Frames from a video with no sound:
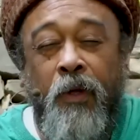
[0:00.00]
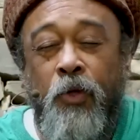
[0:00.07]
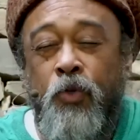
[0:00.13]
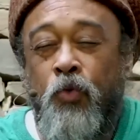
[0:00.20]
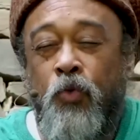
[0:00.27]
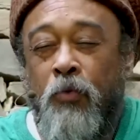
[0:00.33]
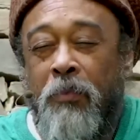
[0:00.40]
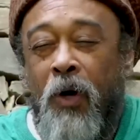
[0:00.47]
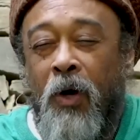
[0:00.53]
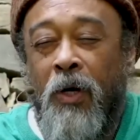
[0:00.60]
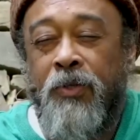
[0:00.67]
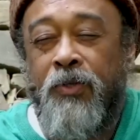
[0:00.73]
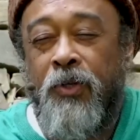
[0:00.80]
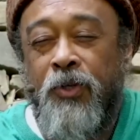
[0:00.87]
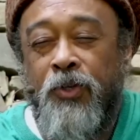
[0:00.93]
two
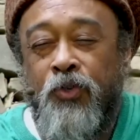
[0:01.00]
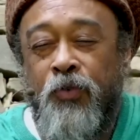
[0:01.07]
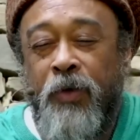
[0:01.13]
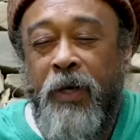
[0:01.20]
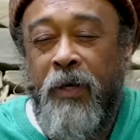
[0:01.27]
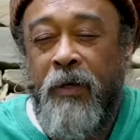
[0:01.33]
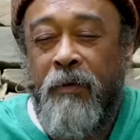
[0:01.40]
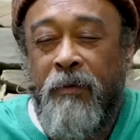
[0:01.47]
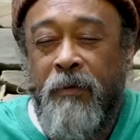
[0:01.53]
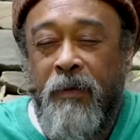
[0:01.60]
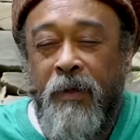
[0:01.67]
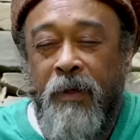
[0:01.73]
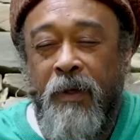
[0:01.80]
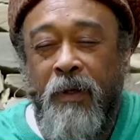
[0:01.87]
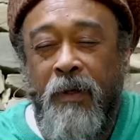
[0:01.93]
balls on a string
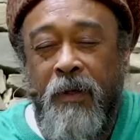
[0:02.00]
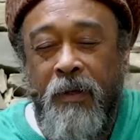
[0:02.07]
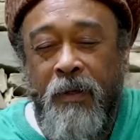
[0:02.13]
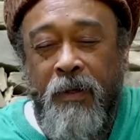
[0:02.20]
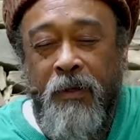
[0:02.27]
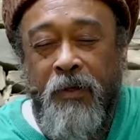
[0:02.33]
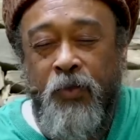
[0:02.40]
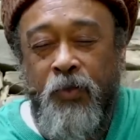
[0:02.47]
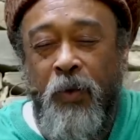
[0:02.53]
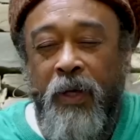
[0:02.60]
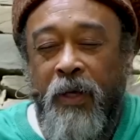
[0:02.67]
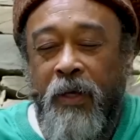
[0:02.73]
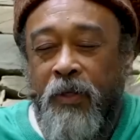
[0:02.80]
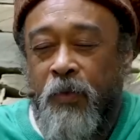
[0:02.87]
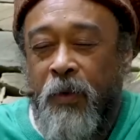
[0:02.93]

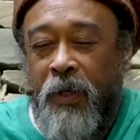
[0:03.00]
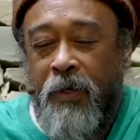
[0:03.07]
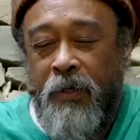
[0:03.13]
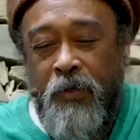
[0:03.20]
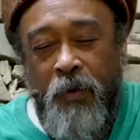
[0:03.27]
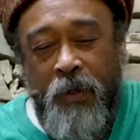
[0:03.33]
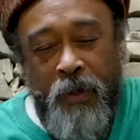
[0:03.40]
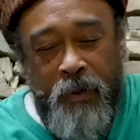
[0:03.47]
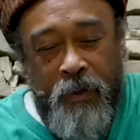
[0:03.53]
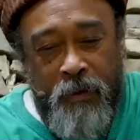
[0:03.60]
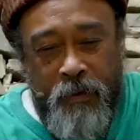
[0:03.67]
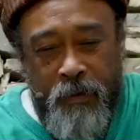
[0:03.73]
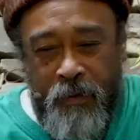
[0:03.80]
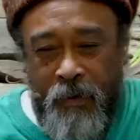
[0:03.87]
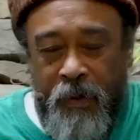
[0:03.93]
swinging, swinging, swinging
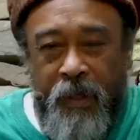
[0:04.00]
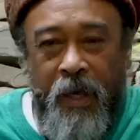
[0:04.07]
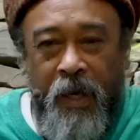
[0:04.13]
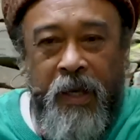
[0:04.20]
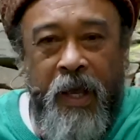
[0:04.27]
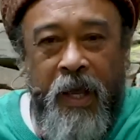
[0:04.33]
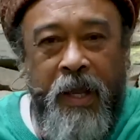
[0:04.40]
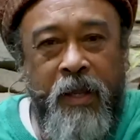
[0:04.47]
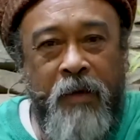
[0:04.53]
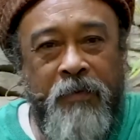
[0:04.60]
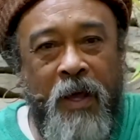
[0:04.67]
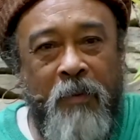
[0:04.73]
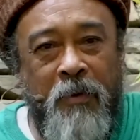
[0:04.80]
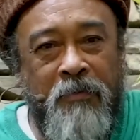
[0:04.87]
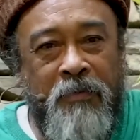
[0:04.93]
can any of
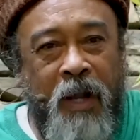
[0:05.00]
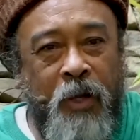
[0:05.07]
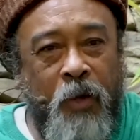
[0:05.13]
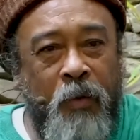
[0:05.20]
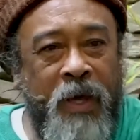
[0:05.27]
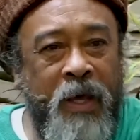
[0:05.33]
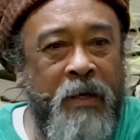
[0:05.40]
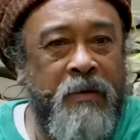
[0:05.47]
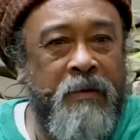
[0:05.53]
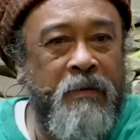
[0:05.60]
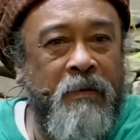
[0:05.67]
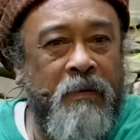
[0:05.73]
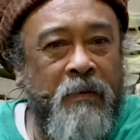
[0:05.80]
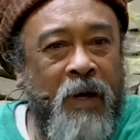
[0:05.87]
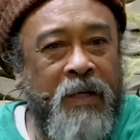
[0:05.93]
them evaluate
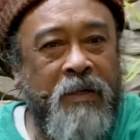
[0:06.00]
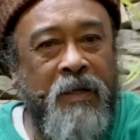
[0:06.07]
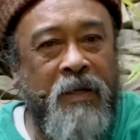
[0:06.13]
what